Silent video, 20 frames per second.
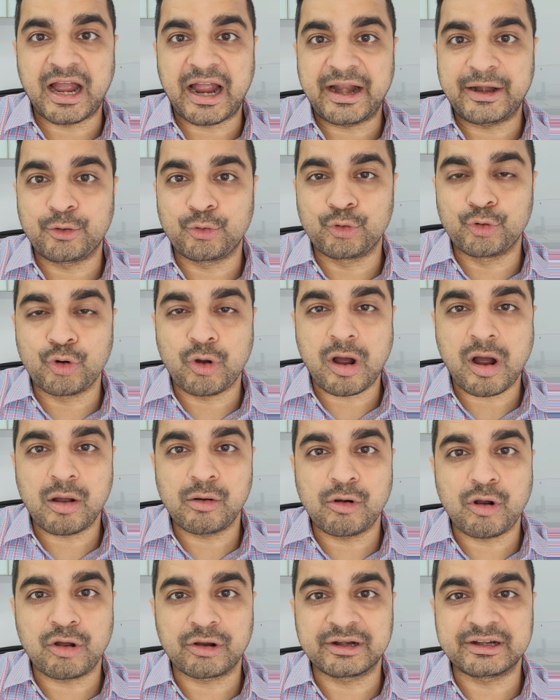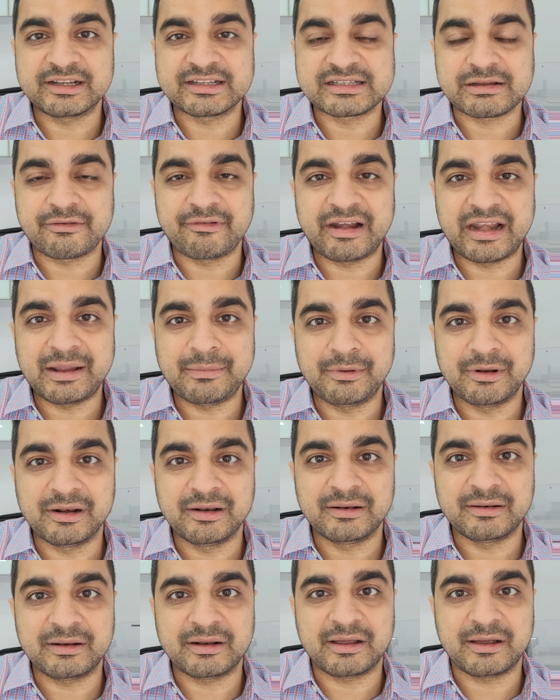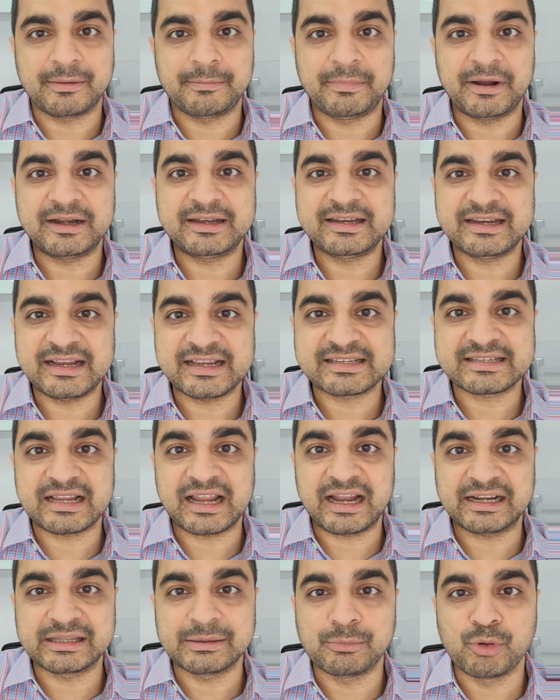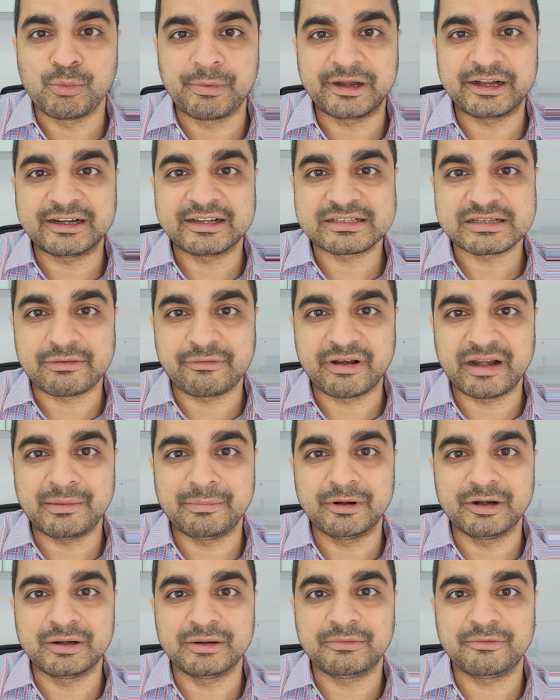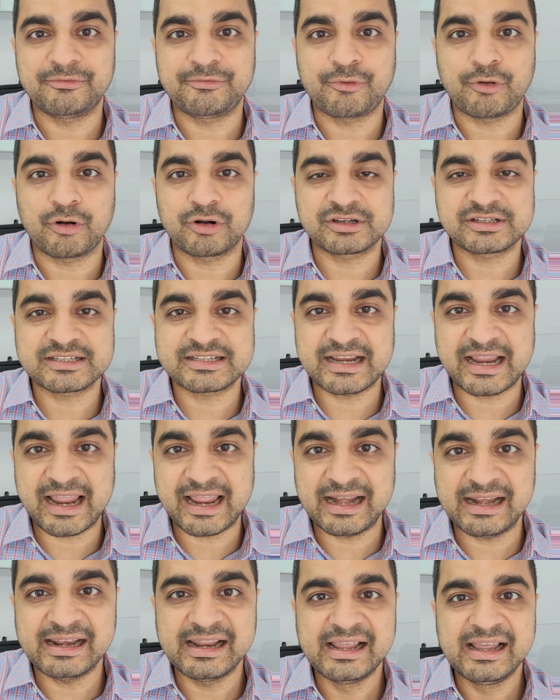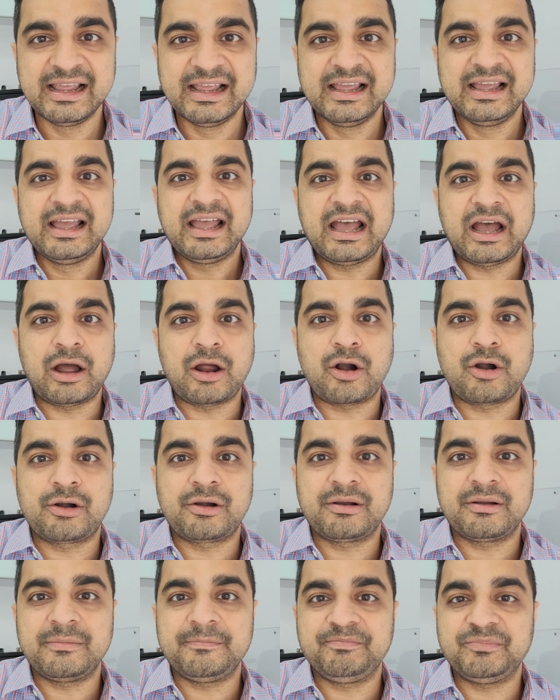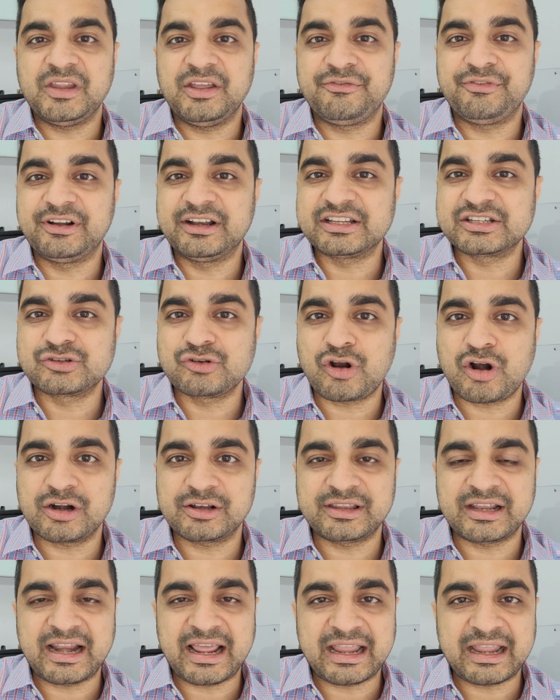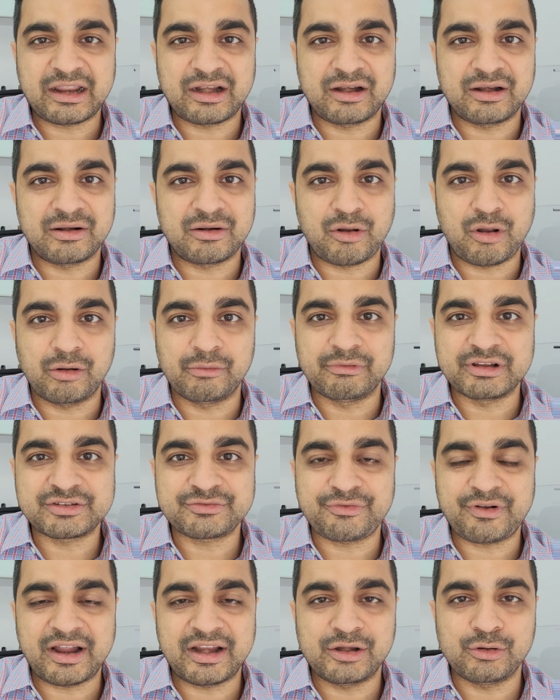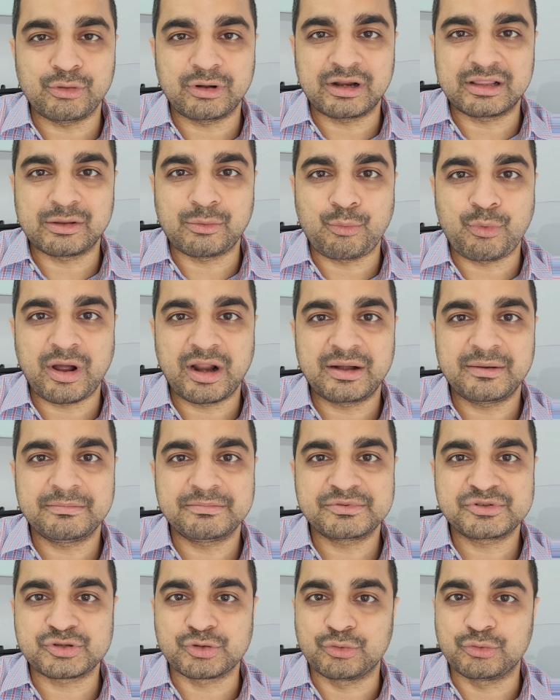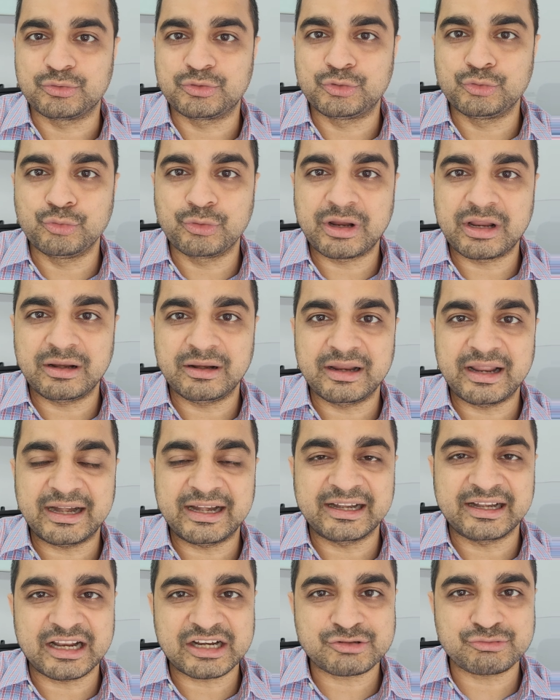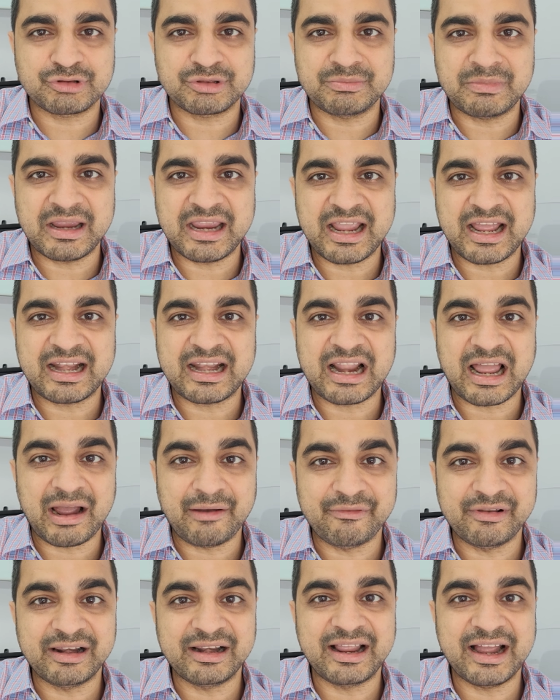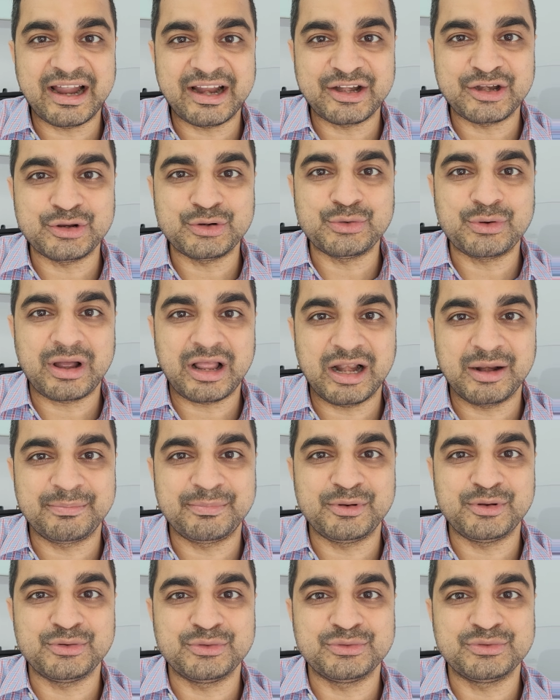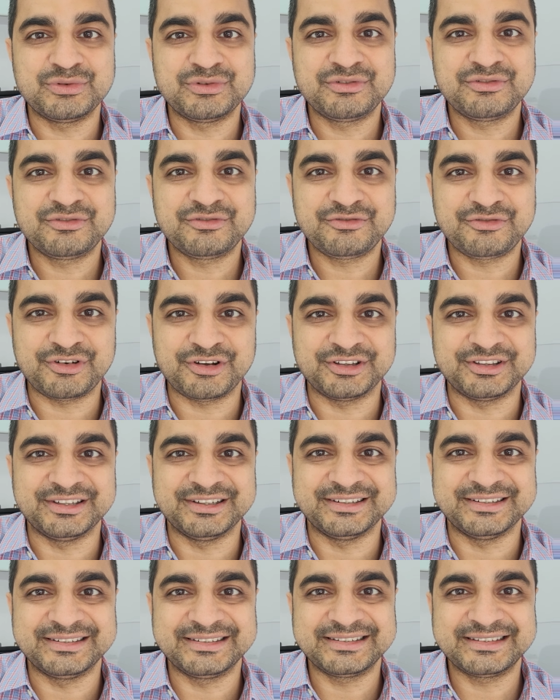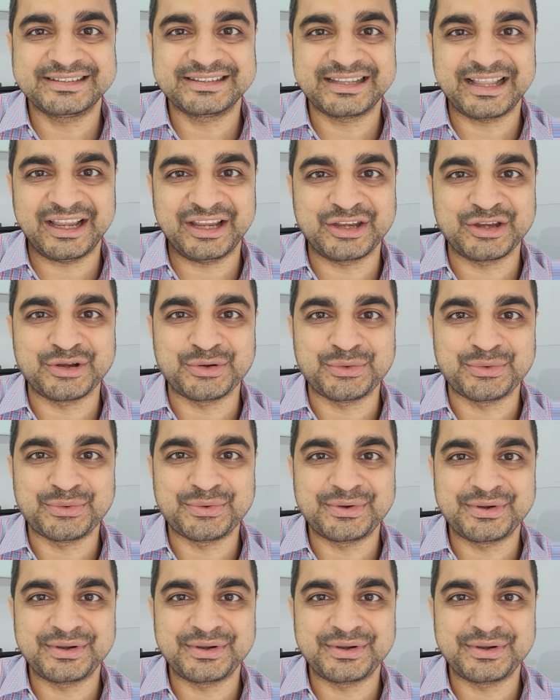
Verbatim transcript: I don't know how long it is available, uh, but yes, at the moment it is available for sale. Or if it is not, then I can always find you another one. So do get in touch with me and I will guide you, help you further. Thank you.